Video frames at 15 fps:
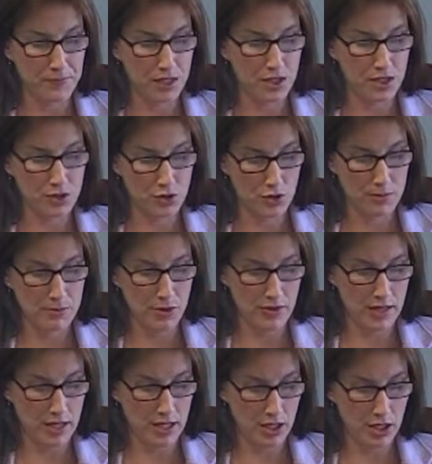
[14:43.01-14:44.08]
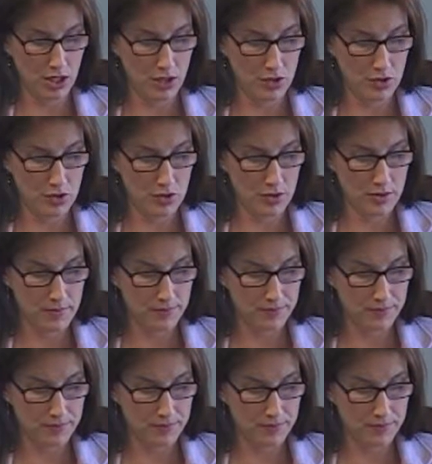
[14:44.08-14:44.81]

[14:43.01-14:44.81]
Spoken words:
descriptor that I used.